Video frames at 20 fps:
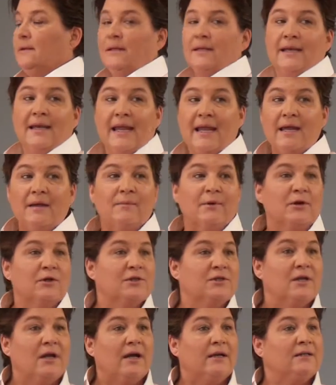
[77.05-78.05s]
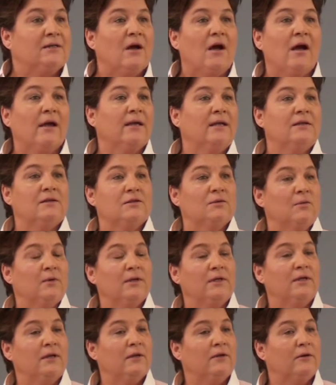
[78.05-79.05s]
neighbors not talking to
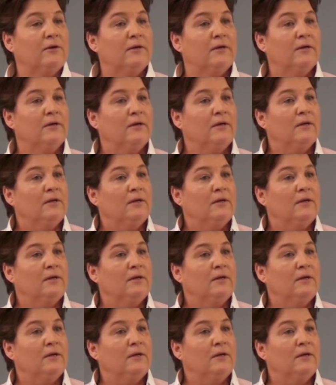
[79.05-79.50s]
one another.